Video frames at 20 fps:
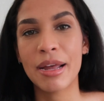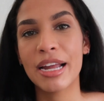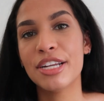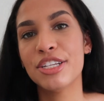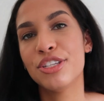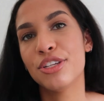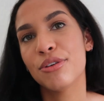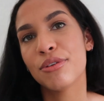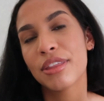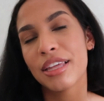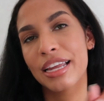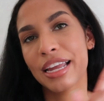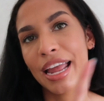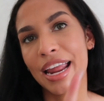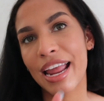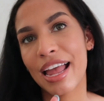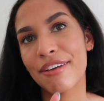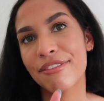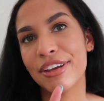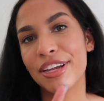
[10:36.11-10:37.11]
I do think
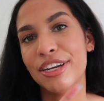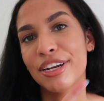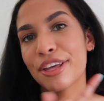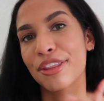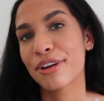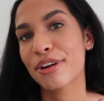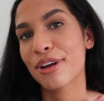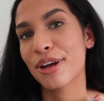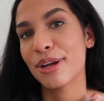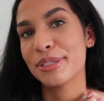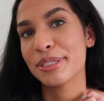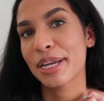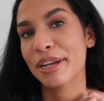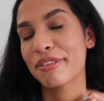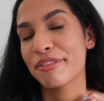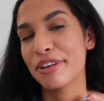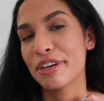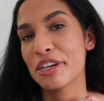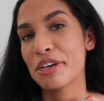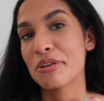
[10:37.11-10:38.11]
I have another
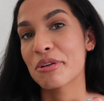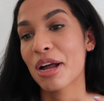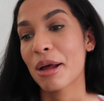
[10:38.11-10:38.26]
contact video